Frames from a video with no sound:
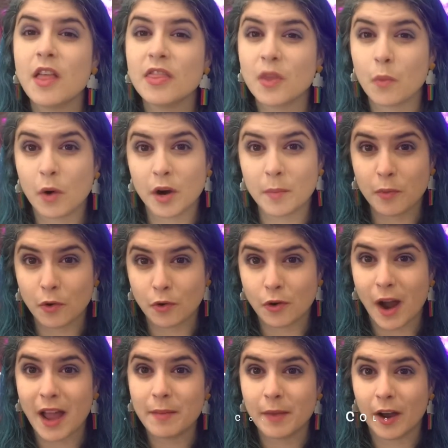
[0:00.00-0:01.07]
The word
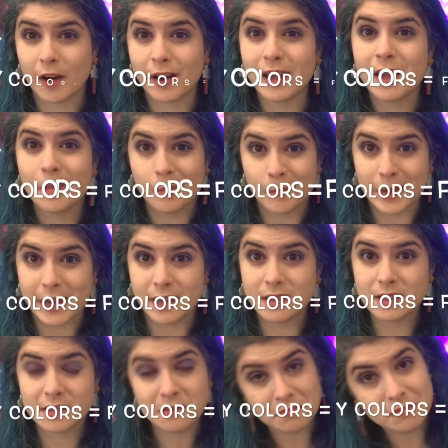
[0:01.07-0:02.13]
primary
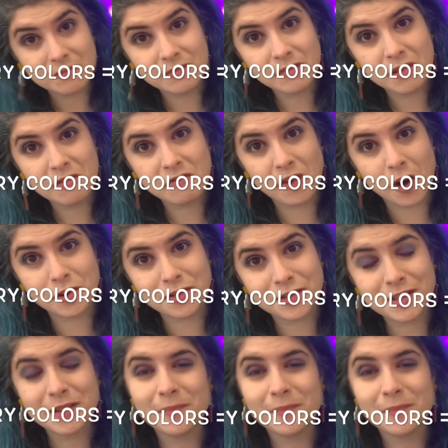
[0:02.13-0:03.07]
means first.